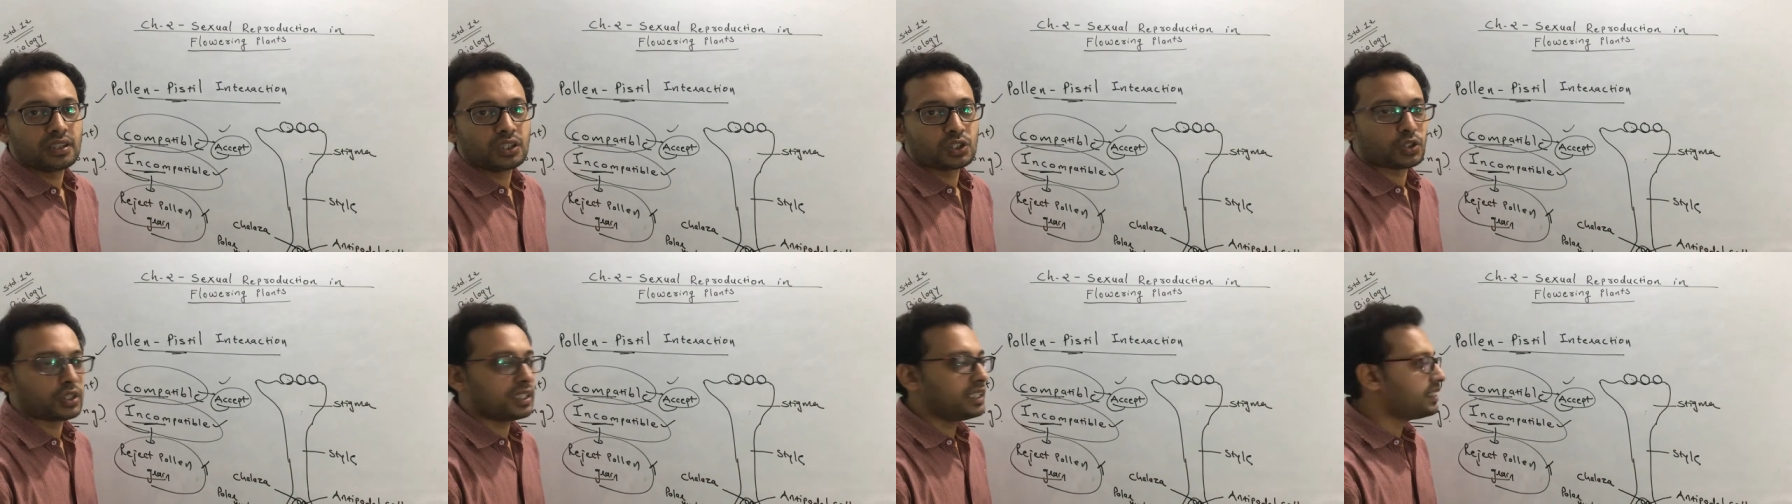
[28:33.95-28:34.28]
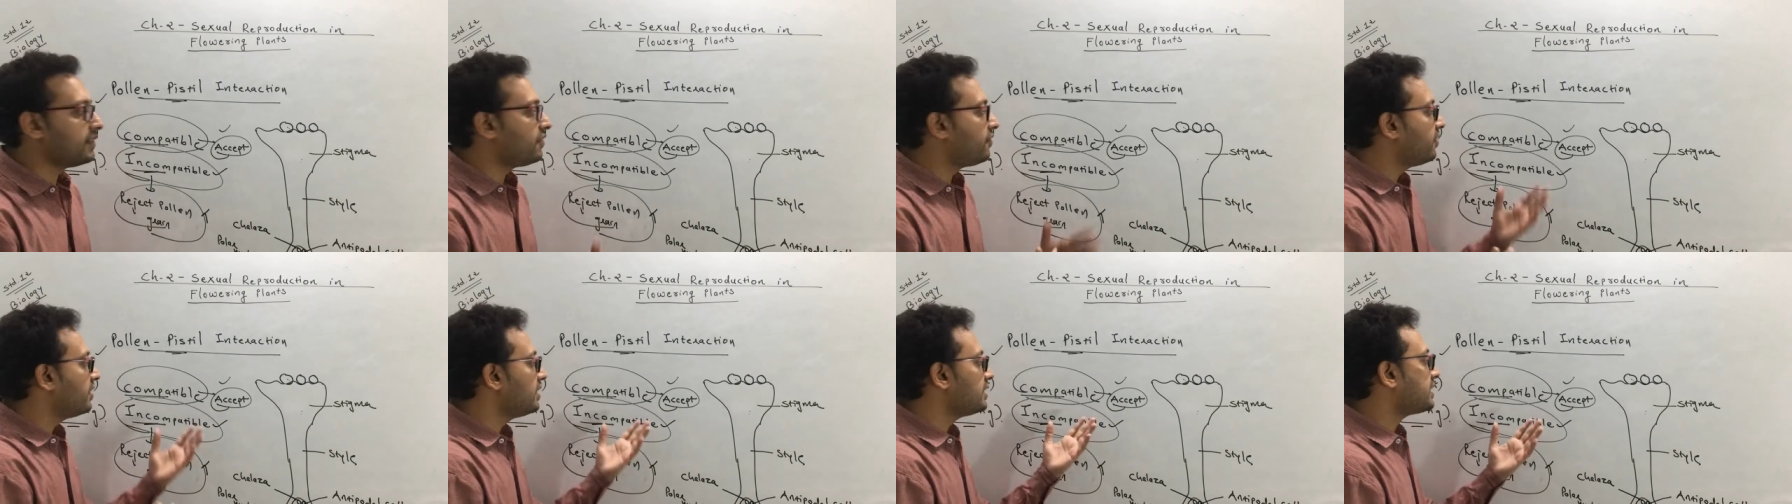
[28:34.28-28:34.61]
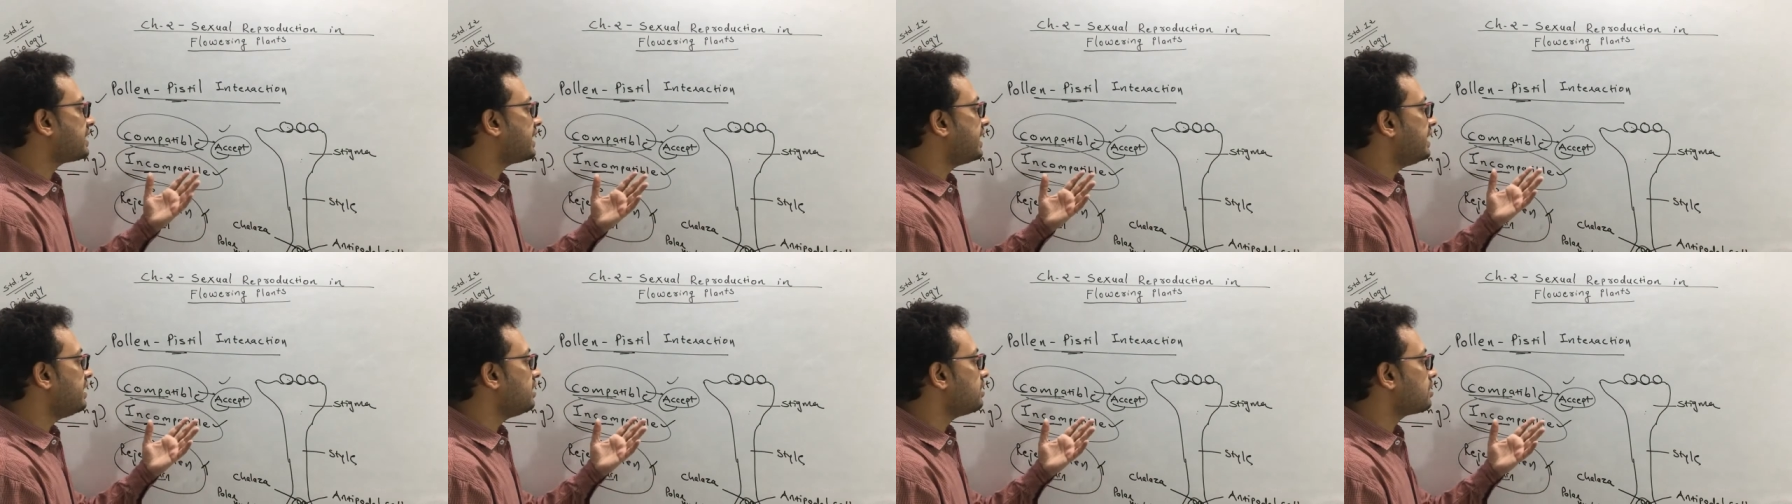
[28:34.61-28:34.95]
So in the
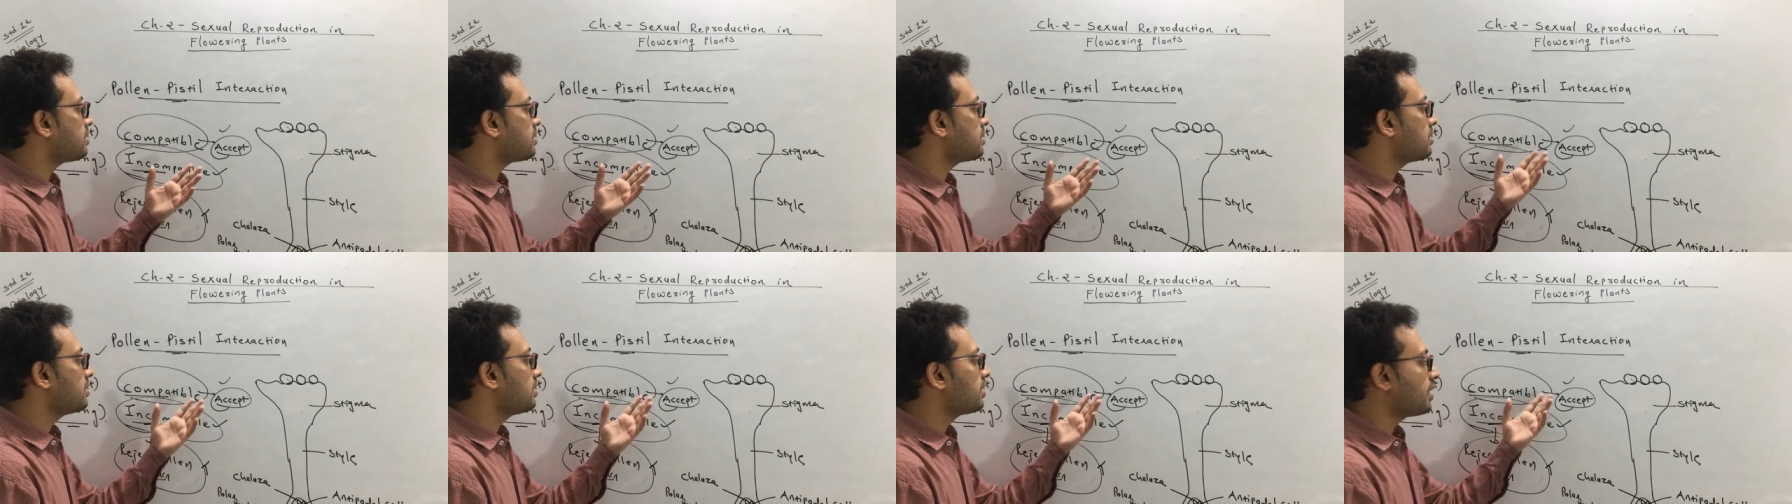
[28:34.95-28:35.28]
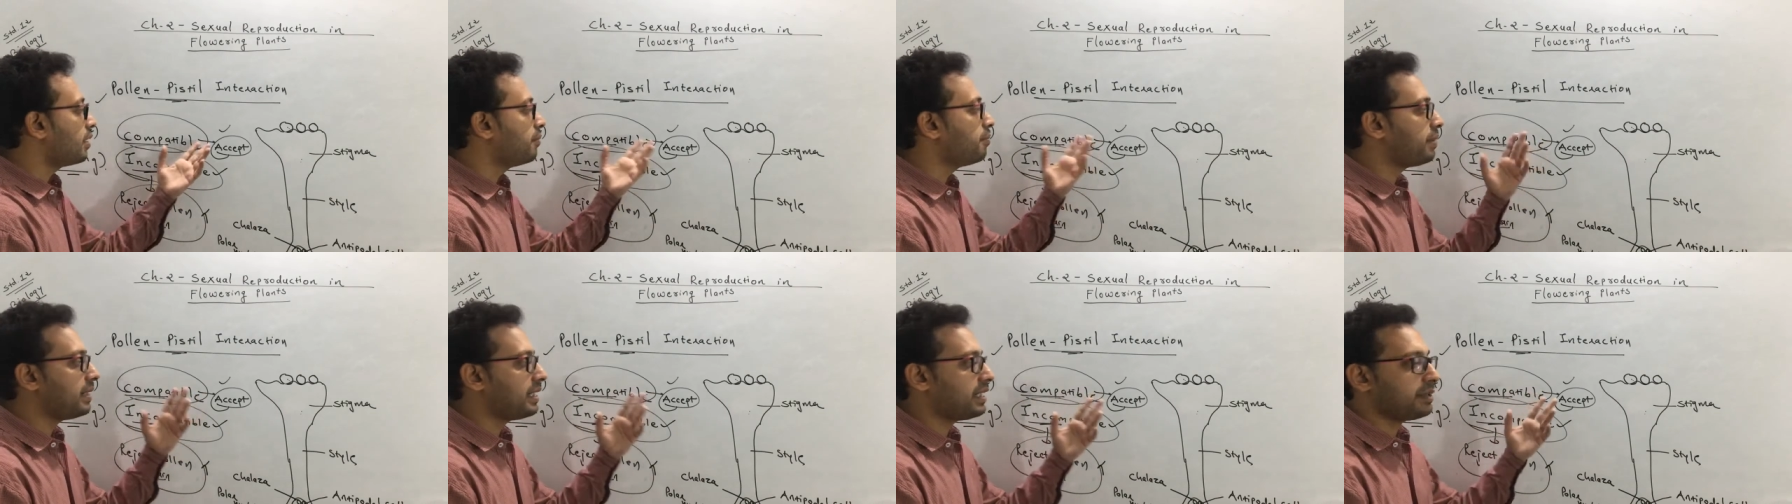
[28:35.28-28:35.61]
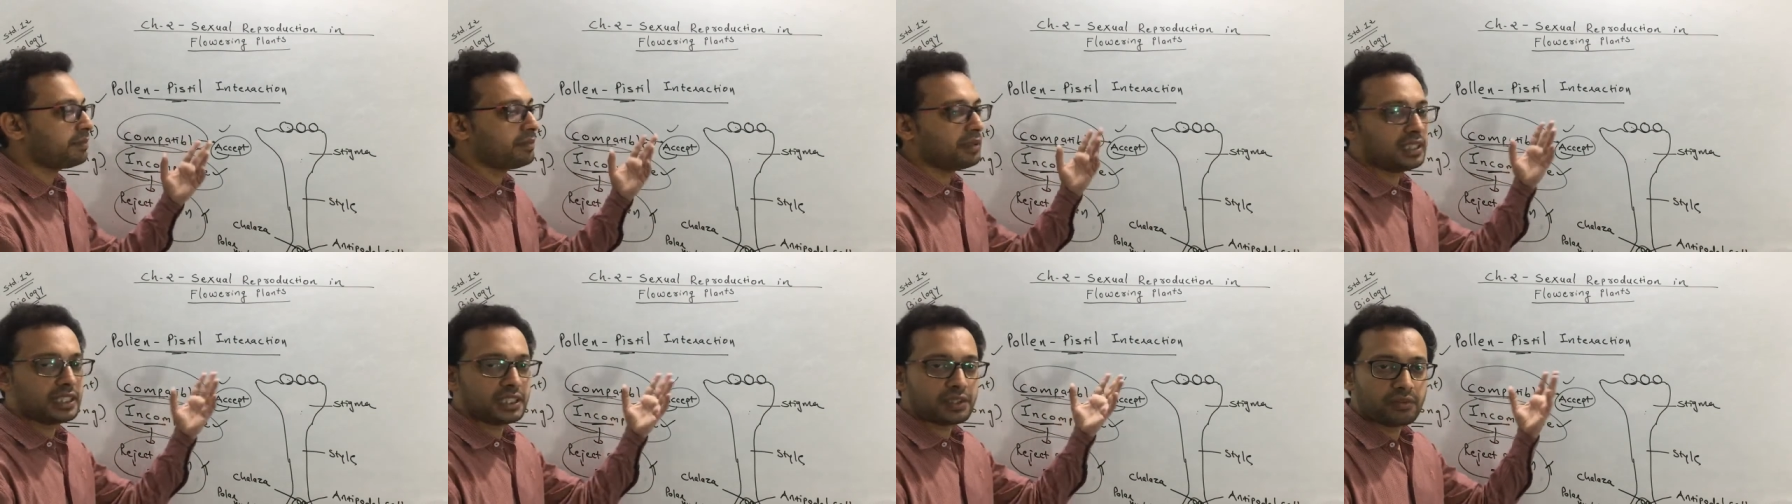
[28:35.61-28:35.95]
first case,
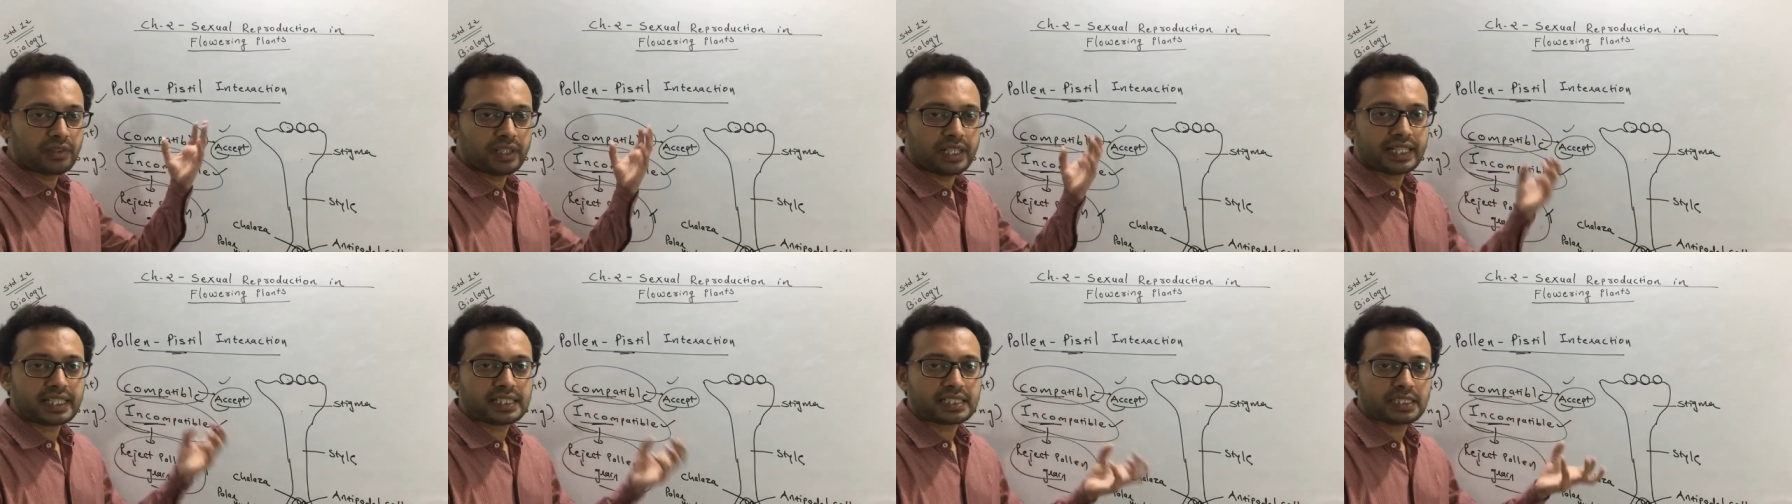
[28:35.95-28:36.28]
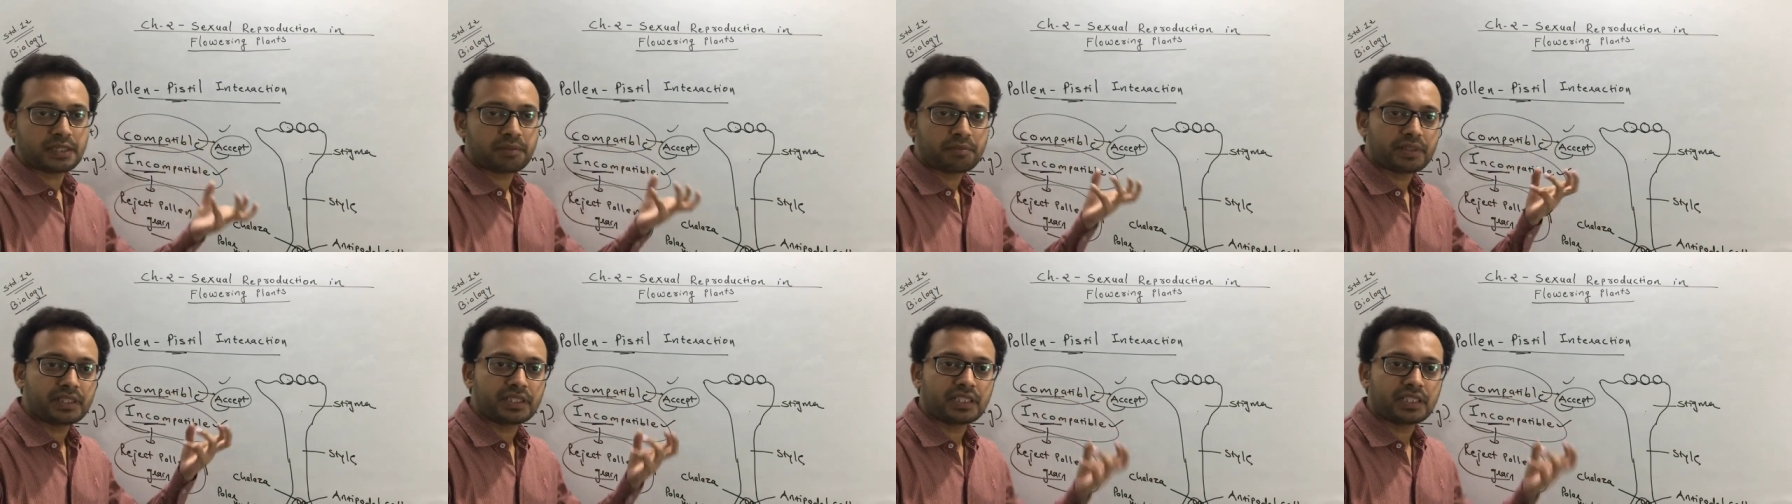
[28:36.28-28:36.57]
compatible, it will accept.